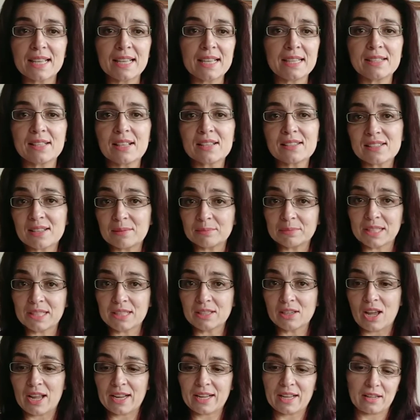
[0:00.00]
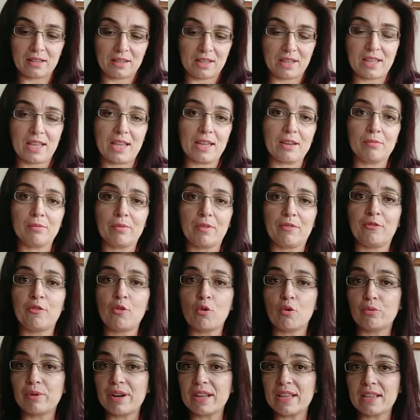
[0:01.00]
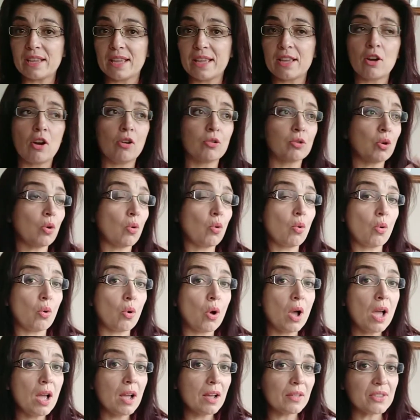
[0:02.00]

is something like the 4-ring key holder or